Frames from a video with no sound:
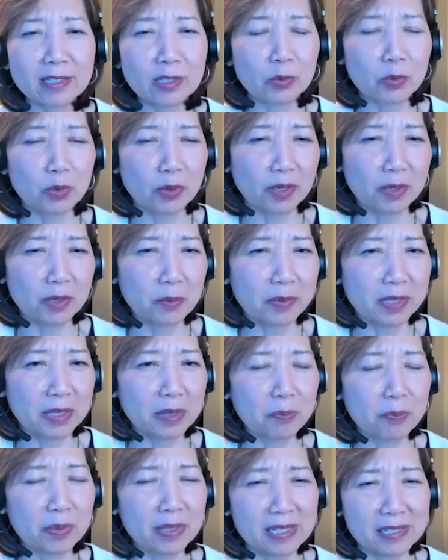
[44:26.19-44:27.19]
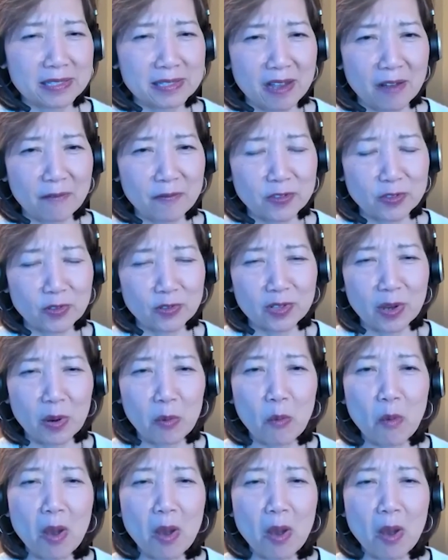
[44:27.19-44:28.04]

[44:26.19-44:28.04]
to work with police officers.